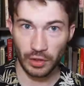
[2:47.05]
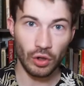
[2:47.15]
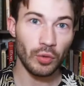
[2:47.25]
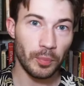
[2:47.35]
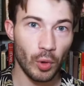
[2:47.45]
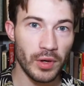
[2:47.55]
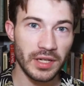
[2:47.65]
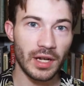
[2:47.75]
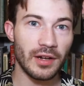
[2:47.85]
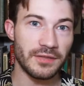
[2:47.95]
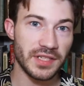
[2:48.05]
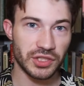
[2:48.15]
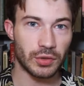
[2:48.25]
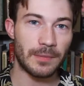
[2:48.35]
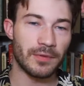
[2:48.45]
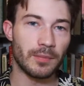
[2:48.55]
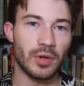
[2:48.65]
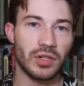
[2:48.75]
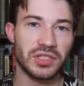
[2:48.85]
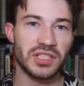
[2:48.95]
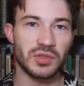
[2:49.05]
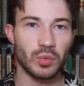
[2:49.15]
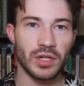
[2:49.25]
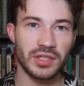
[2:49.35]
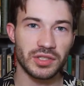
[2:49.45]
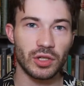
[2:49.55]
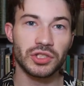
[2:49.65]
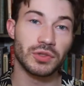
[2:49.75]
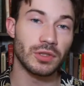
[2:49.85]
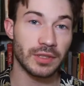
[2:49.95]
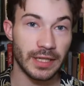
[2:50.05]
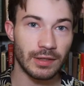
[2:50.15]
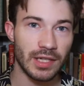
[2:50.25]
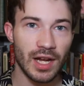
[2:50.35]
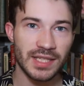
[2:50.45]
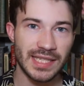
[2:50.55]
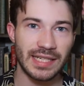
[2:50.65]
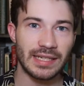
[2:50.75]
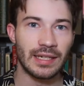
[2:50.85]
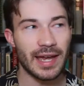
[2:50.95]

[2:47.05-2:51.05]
The whole point of this trip for Burgess was cultural curiosity,